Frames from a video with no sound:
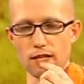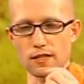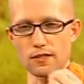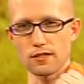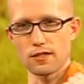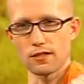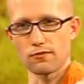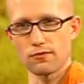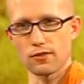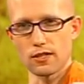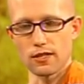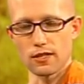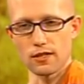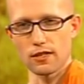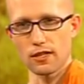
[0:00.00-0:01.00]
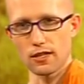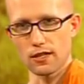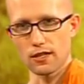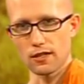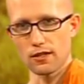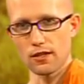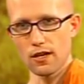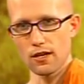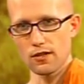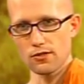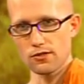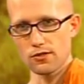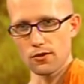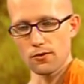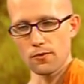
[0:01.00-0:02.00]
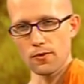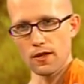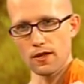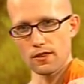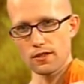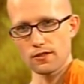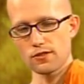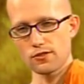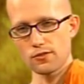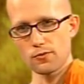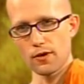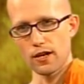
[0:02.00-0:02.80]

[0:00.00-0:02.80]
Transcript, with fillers: tasting, feeling, thinking. So this is